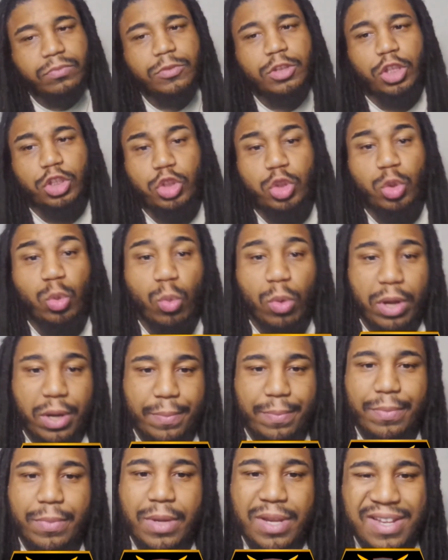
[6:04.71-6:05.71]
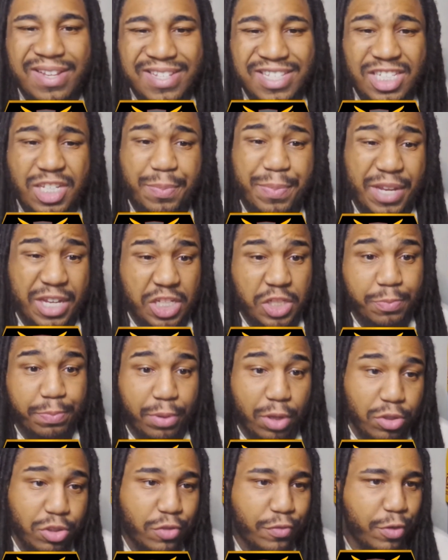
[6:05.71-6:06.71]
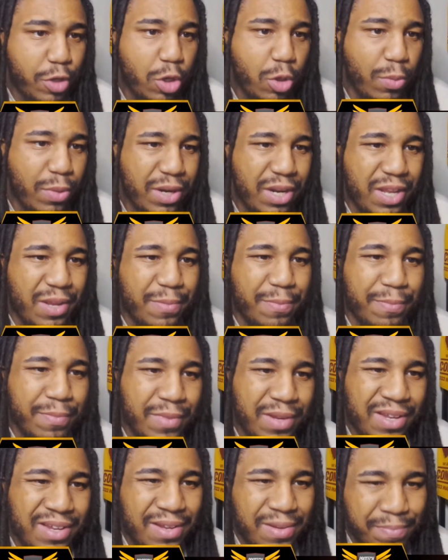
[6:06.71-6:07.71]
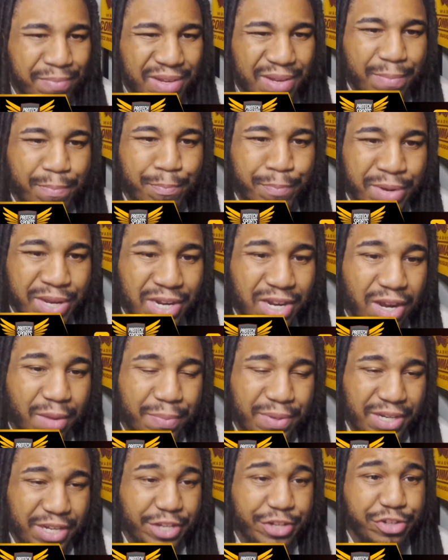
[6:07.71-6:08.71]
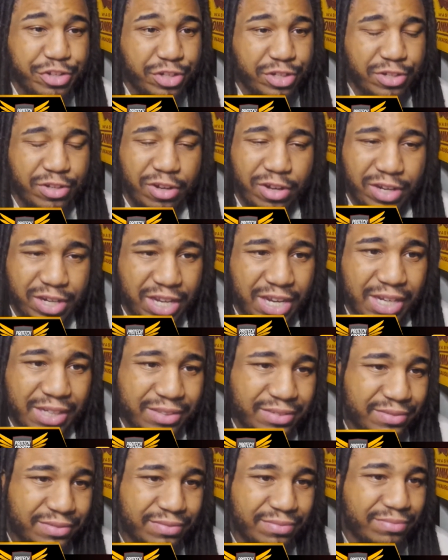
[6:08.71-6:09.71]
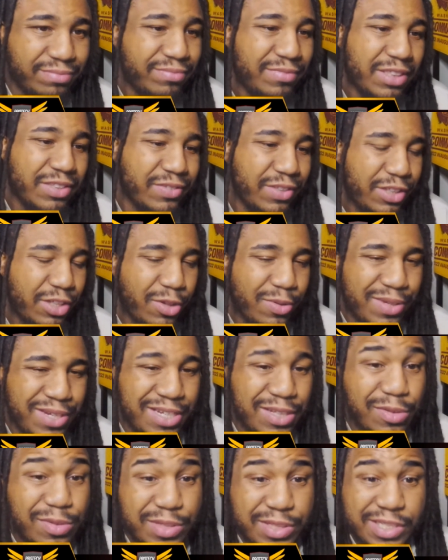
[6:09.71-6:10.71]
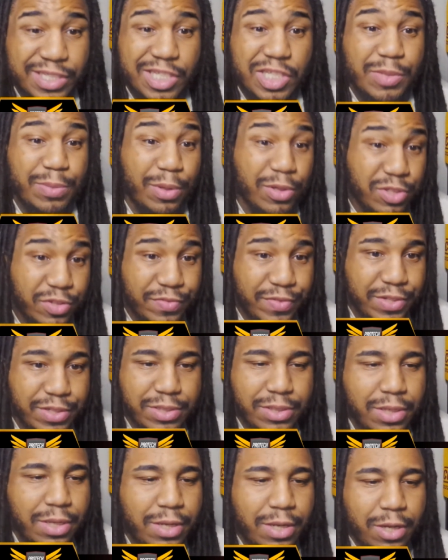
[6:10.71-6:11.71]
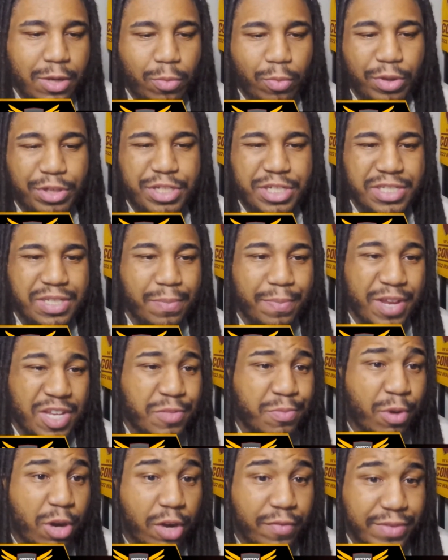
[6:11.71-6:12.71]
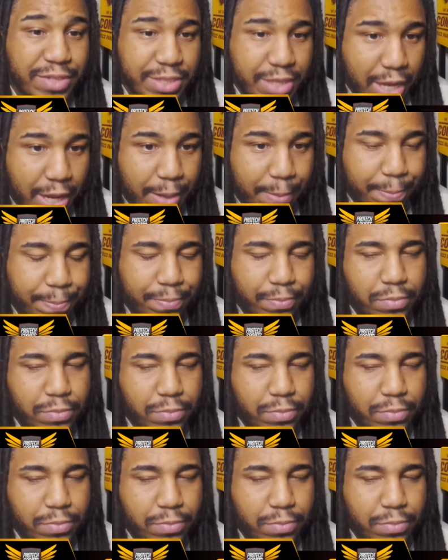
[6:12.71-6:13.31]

Because you want him to be explosive. You don't want him being beat up and injured and all that. And lets me know he loses explosiveness, which is the best part of his game.